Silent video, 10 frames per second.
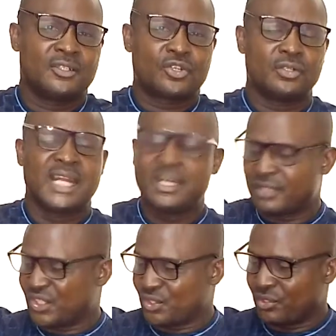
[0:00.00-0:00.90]
so that
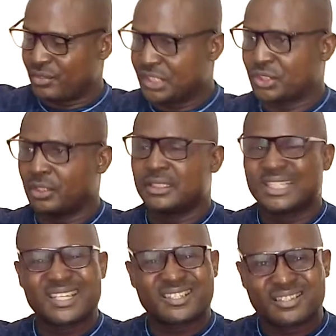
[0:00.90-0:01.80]
restoration
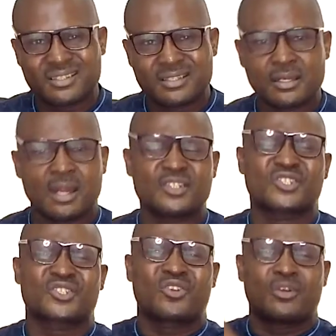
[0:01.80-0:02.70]
is not
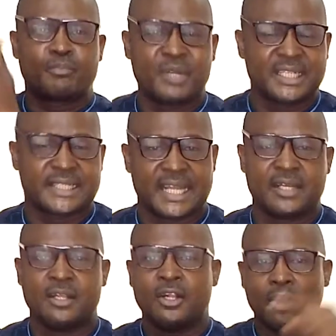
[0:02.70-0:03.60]

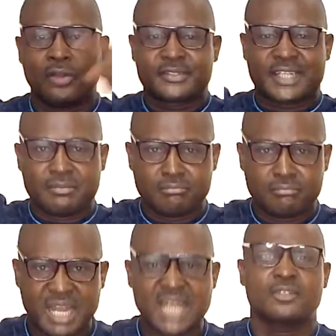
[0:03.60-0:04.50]
completed until
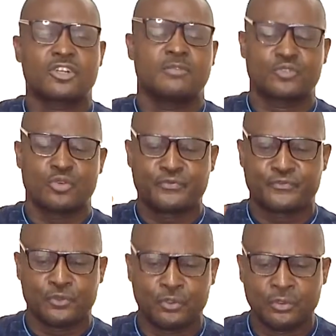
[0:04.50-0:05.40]
man come to
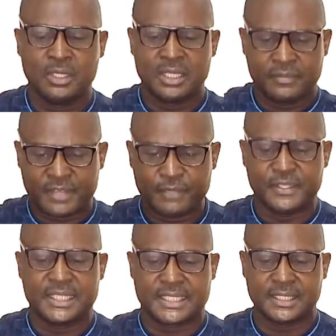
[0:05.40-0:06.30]
full
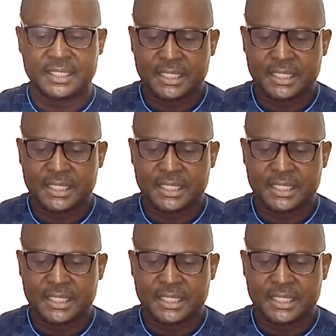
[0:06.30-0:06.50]
divinity.